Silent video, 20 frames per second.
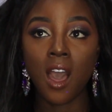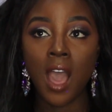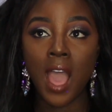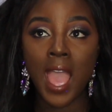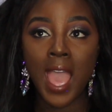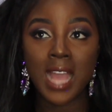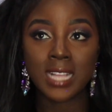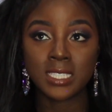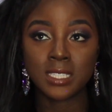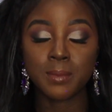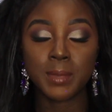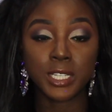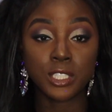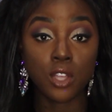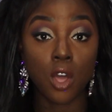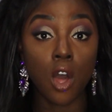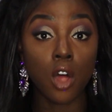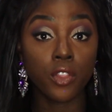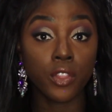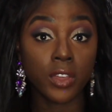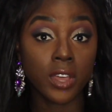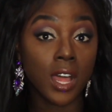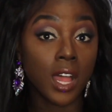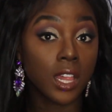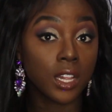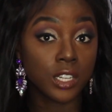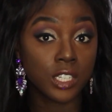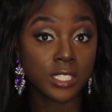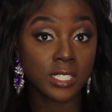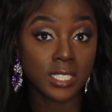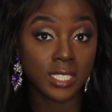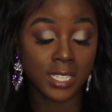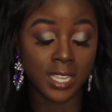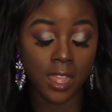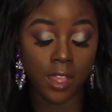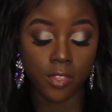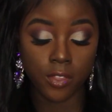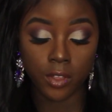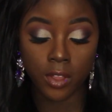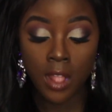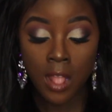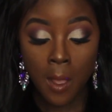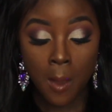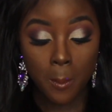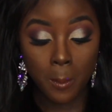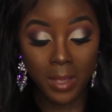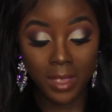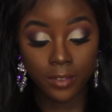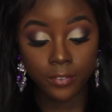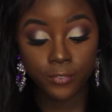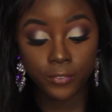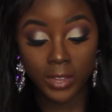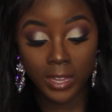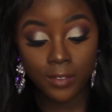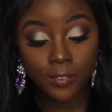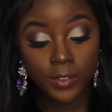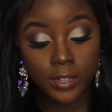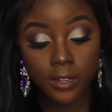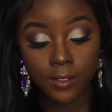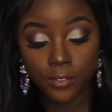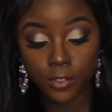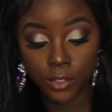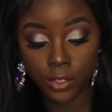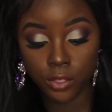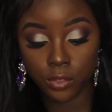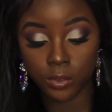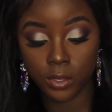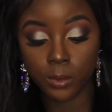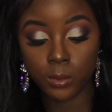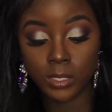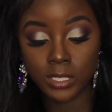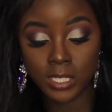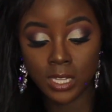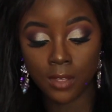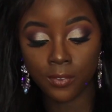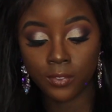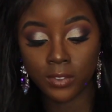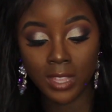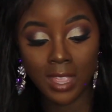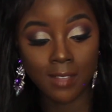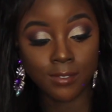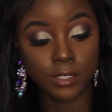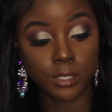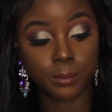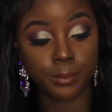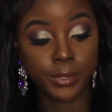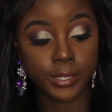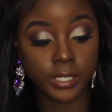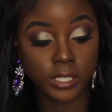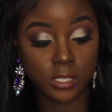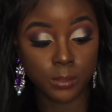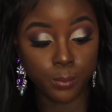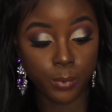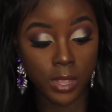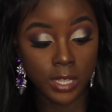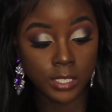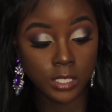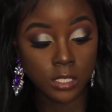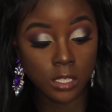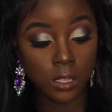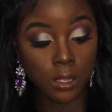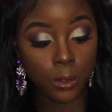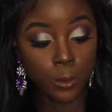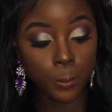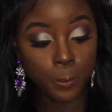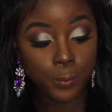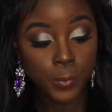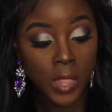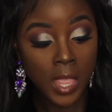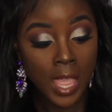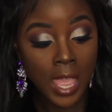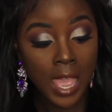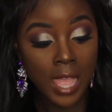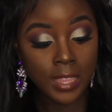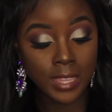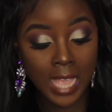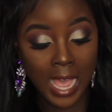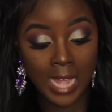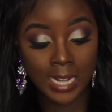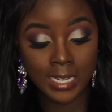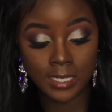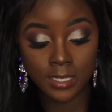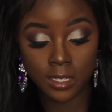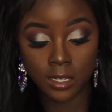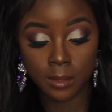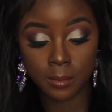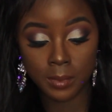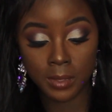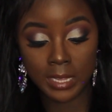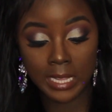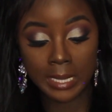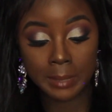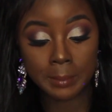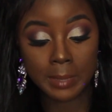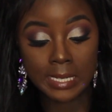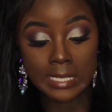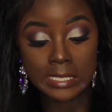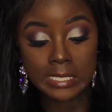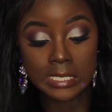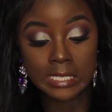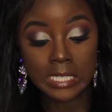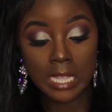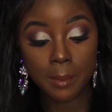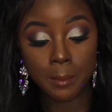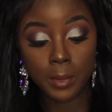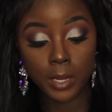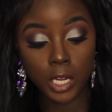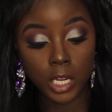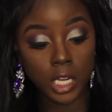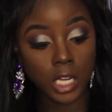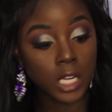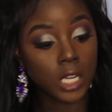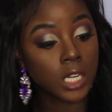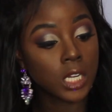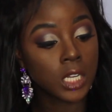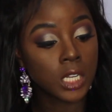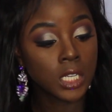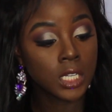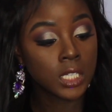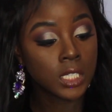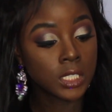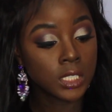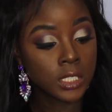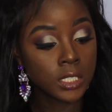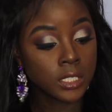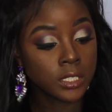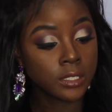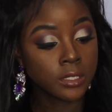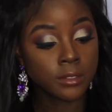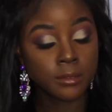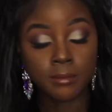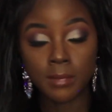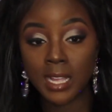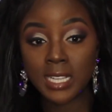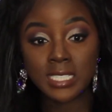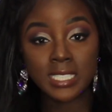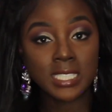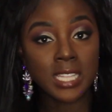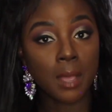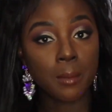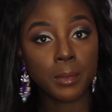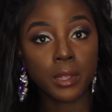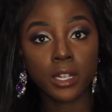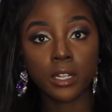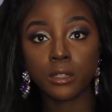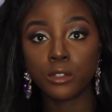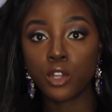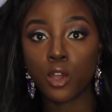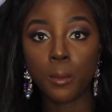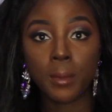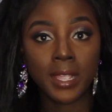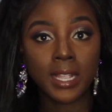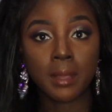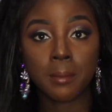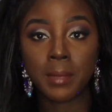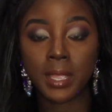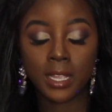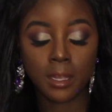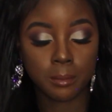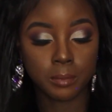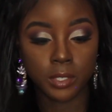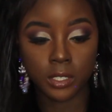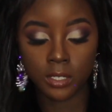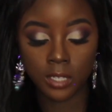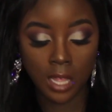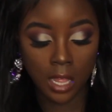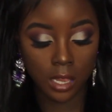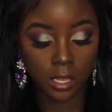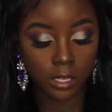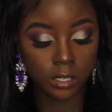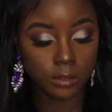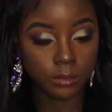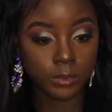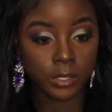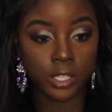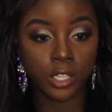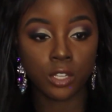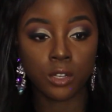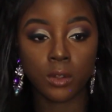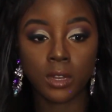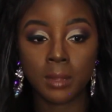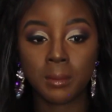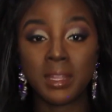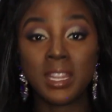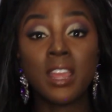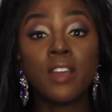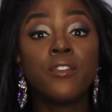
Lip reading: I had to mix all the colors together. My favorite of the 3 would definitely have to be espresso. That is going to be like my summer no makeup look color. Like, you know what I mean?